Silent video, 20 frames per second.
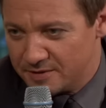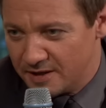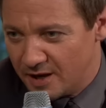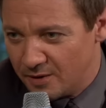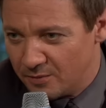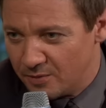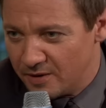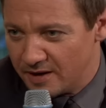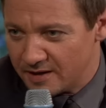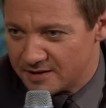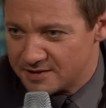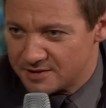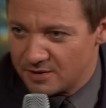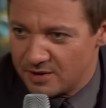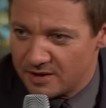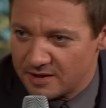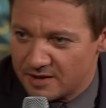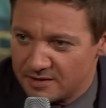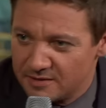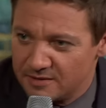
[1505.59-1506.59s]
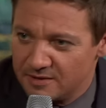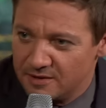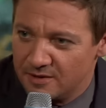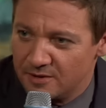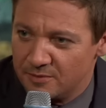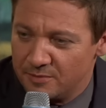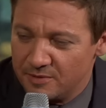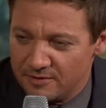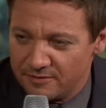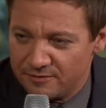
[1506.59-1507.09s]
it that way, so I can you
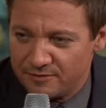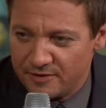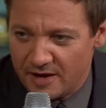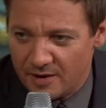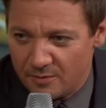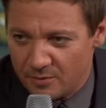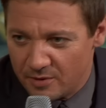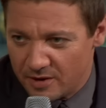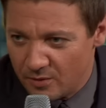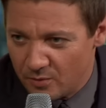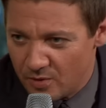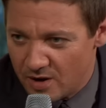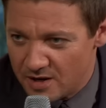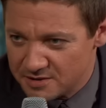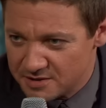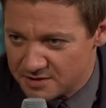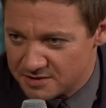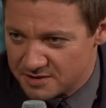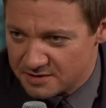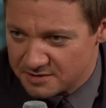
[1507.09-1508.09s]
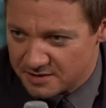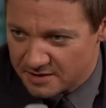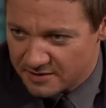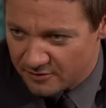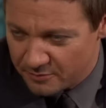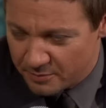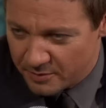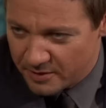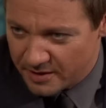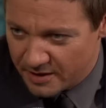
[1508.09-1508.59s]
know be a fan when I watch these things like
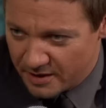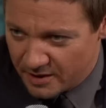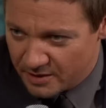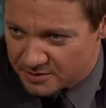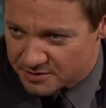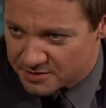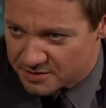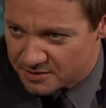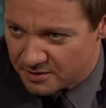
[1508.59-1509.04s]
everybody else.